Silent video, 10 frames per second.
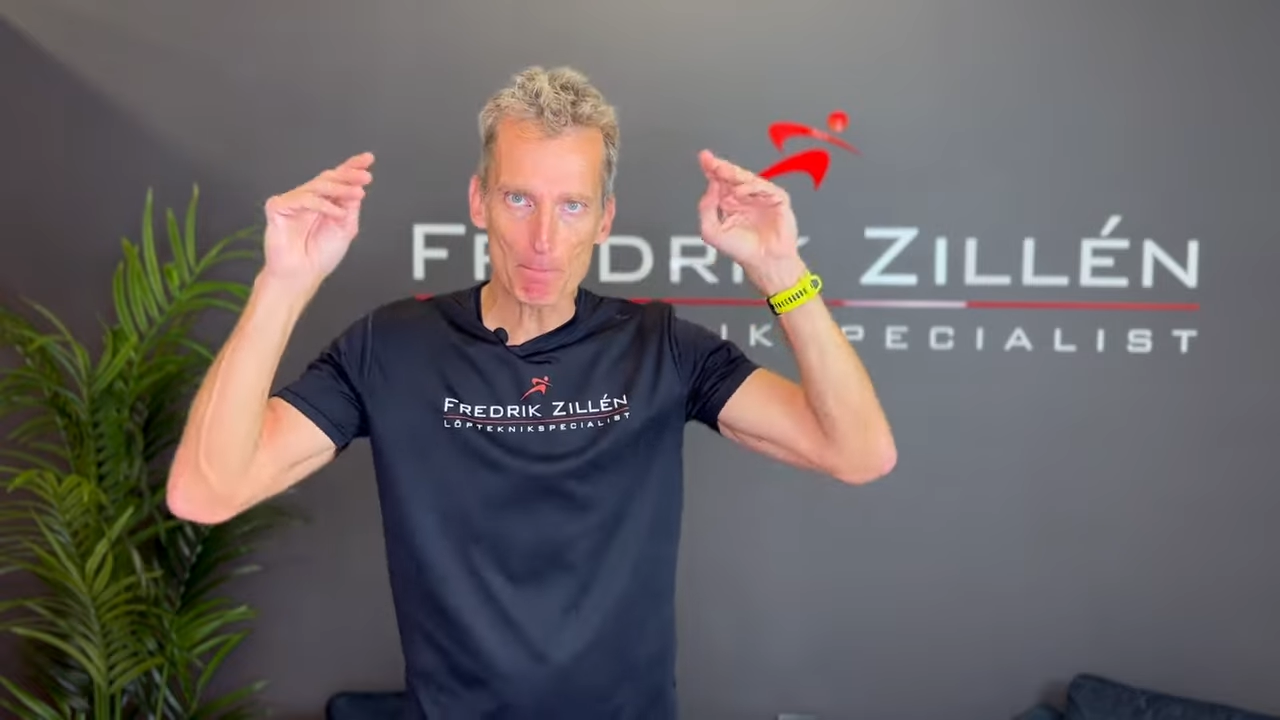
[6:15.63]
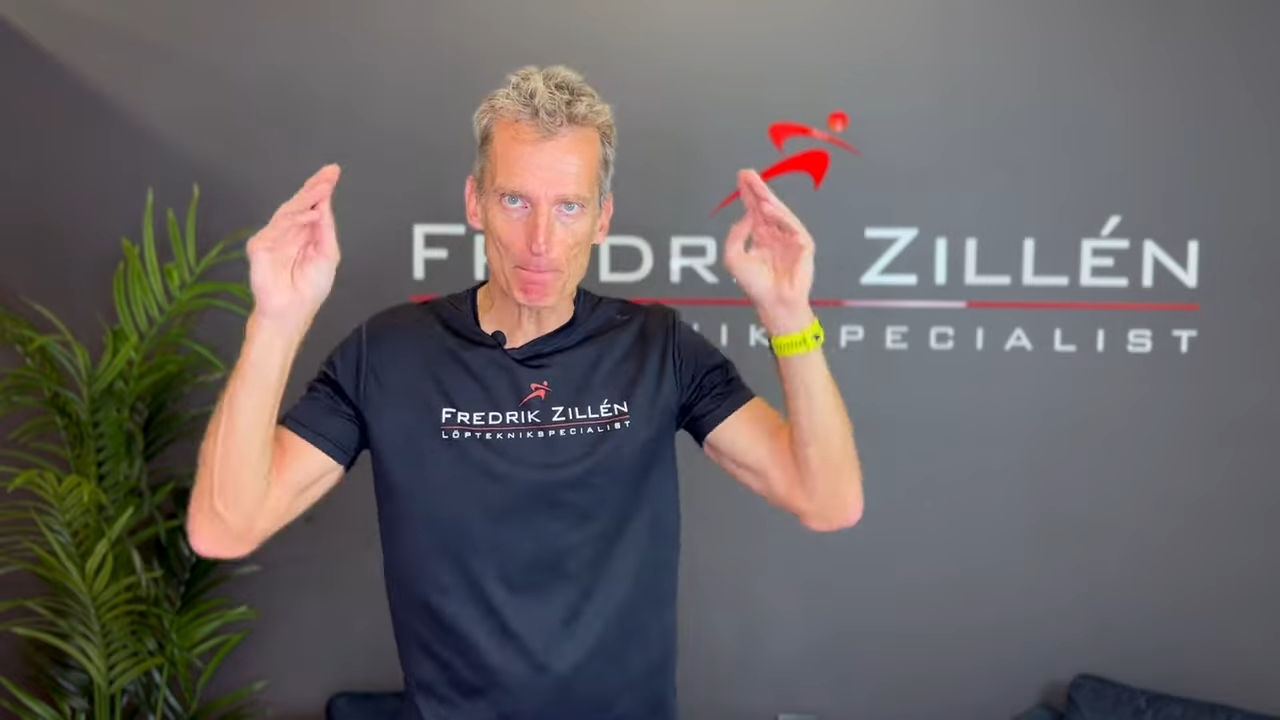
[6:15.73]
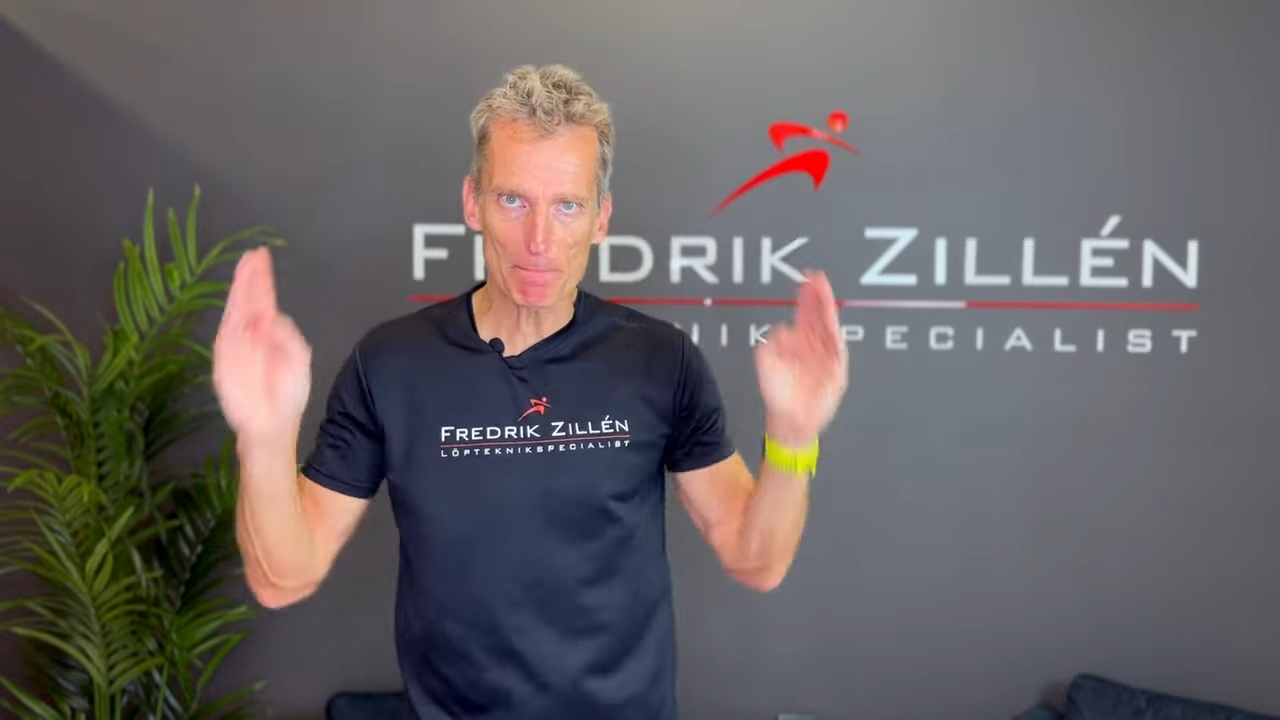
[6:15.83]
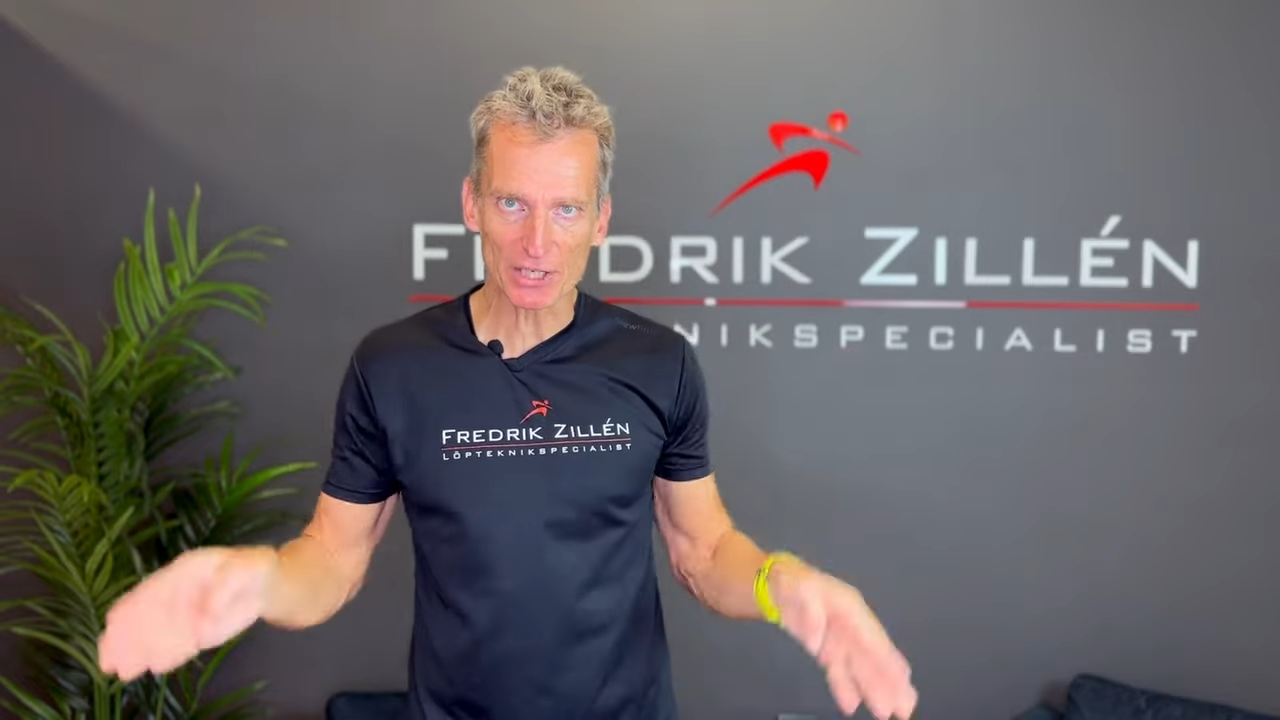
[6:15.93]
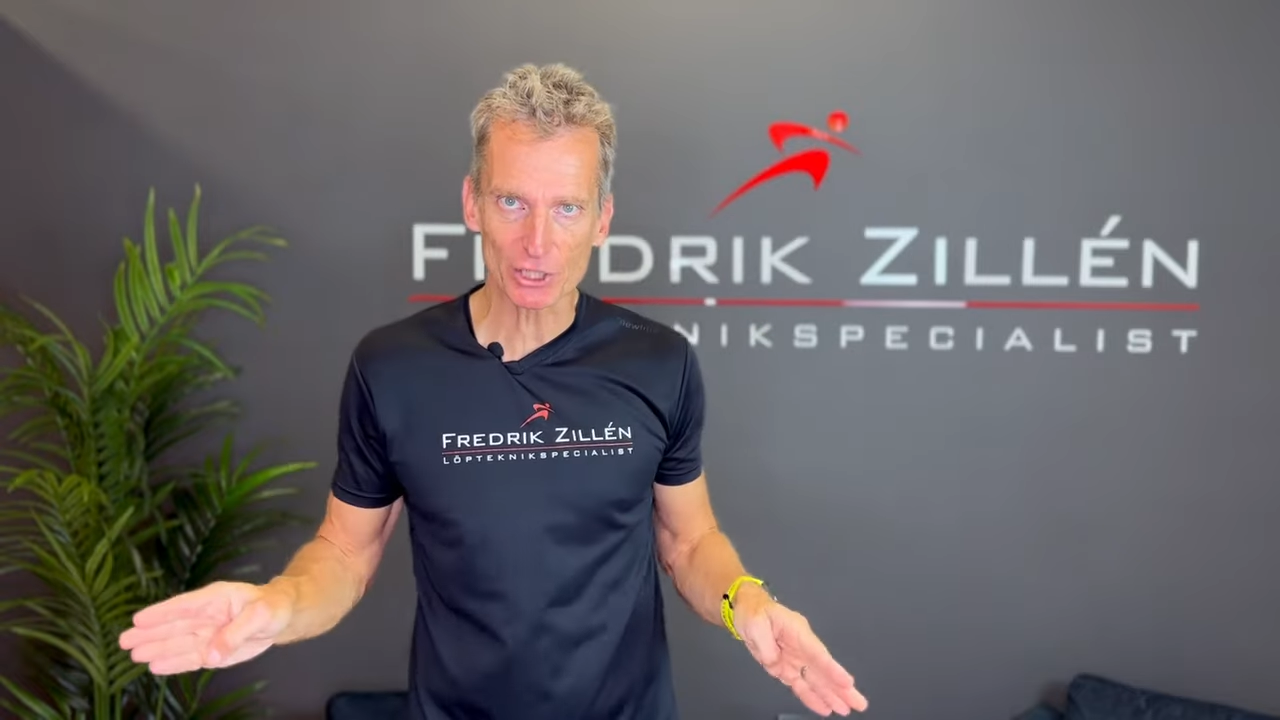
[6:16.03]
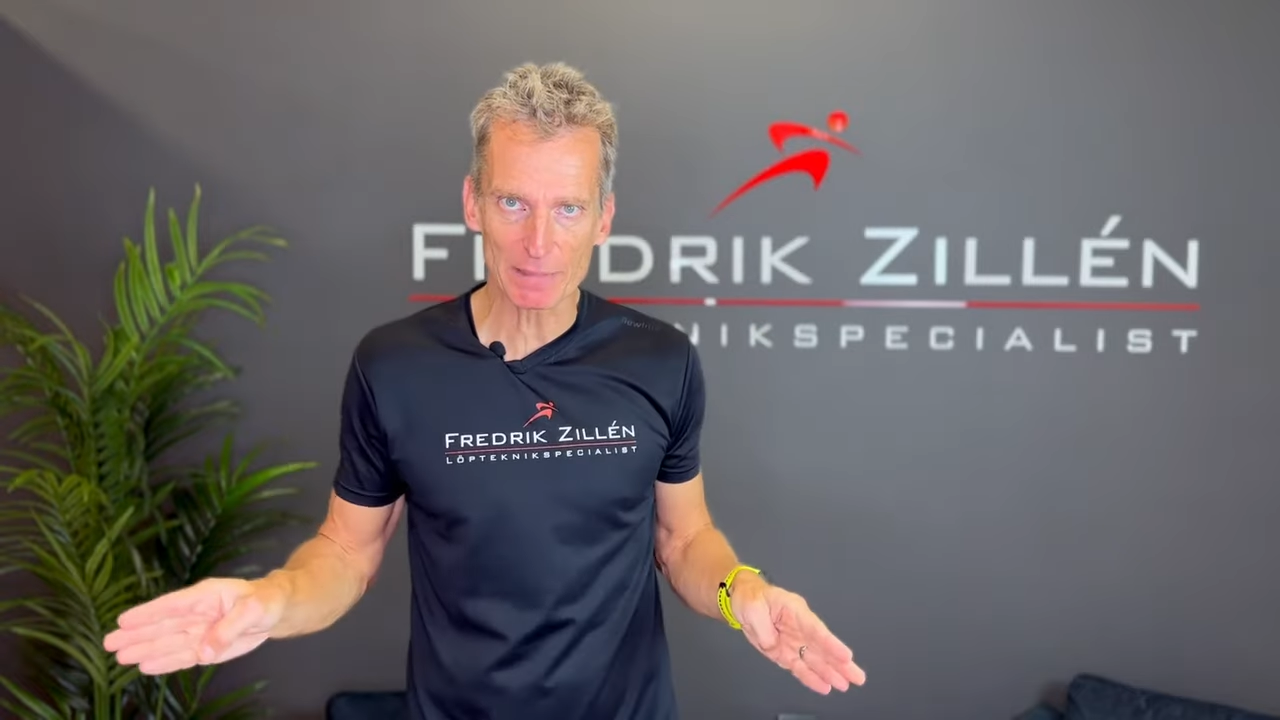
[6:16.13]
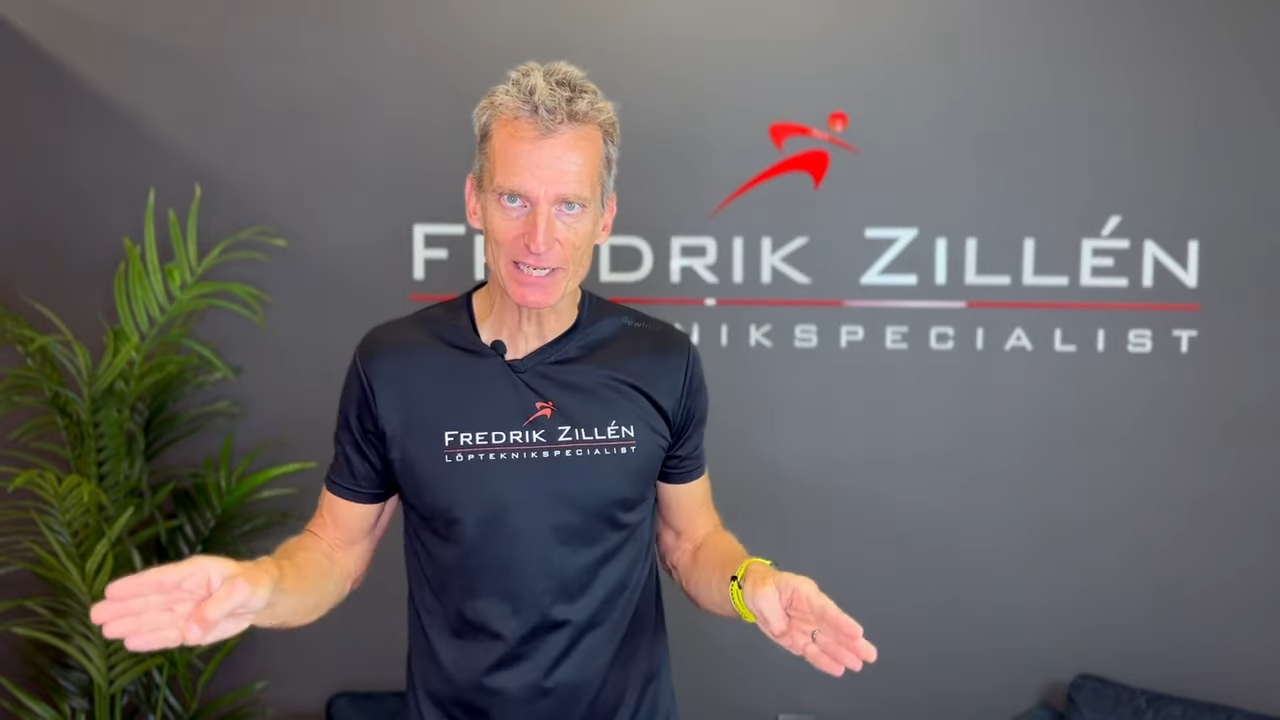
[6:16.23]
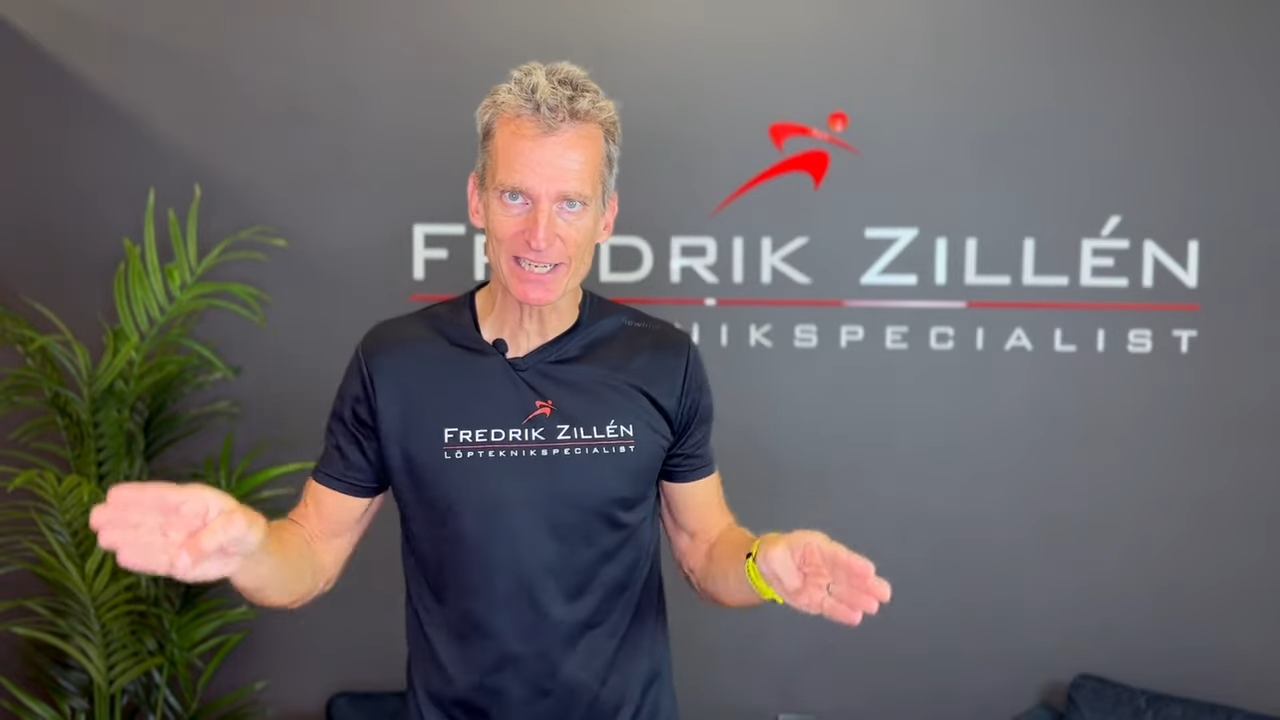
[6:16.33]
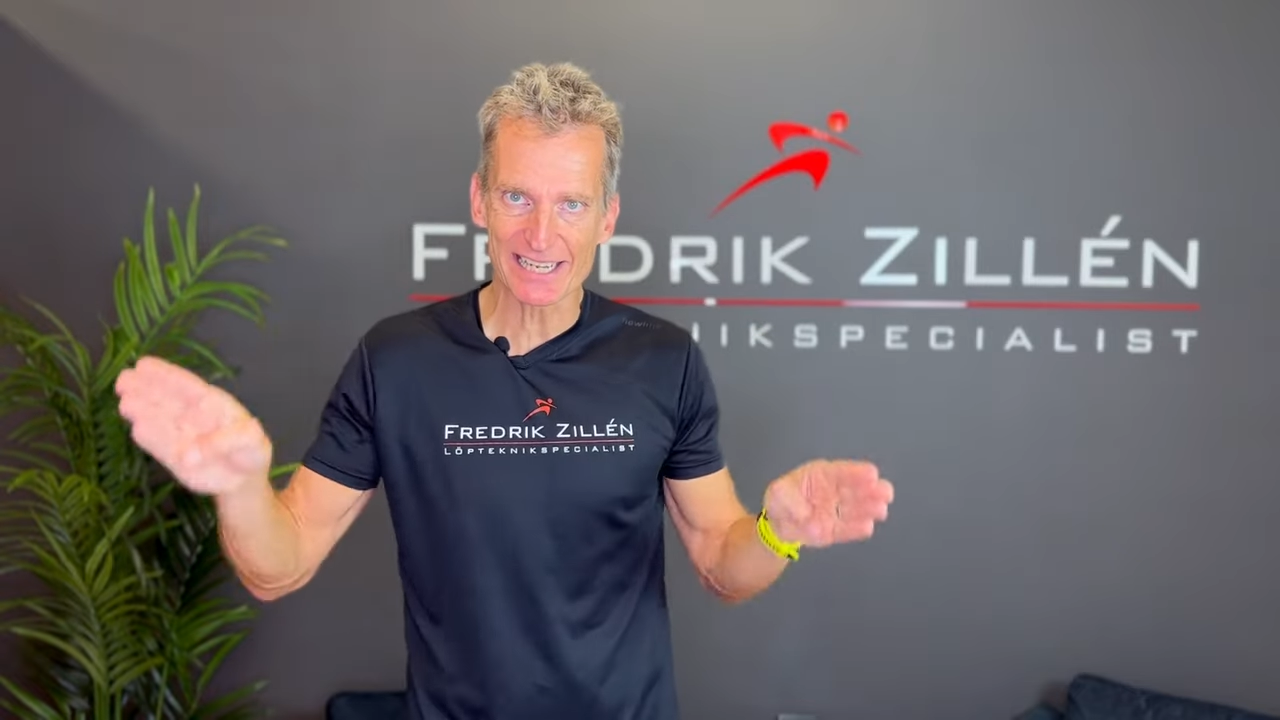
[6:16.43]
measurement